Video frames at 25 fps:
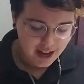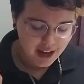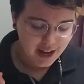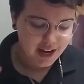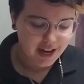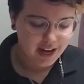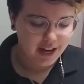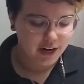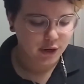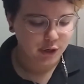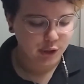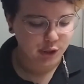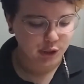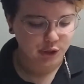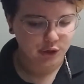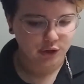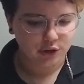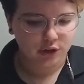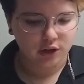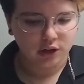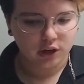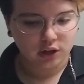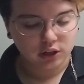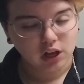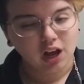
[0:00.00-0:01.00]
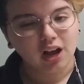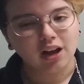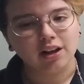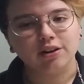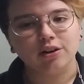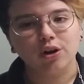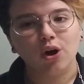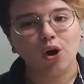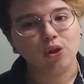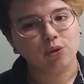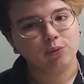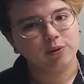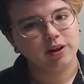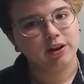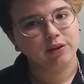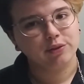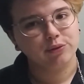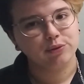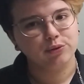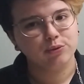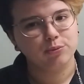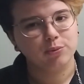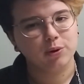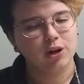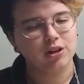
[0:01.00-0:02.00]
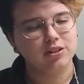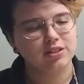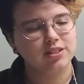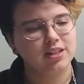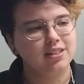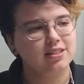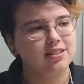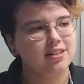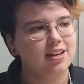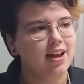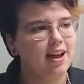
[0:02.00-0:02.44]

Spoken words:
It hurt a lot all the way out through the process,